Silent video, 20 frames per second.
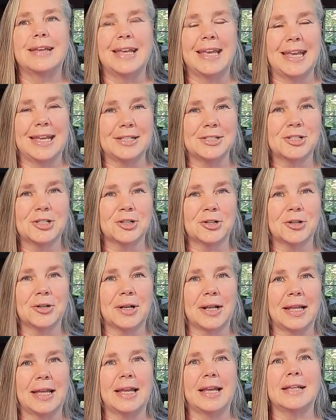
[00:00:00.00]
insert
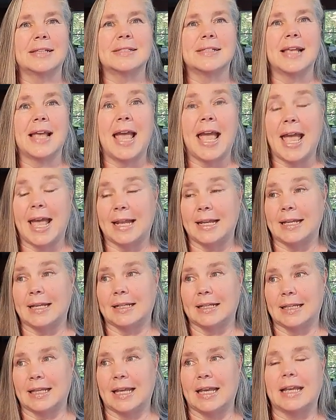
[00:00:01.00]
links,
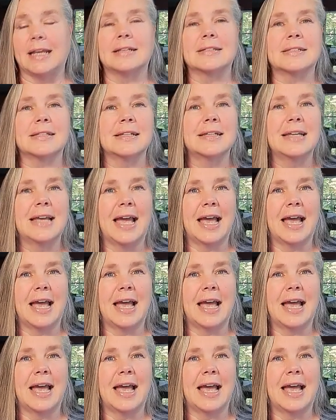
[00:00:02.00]
edit links,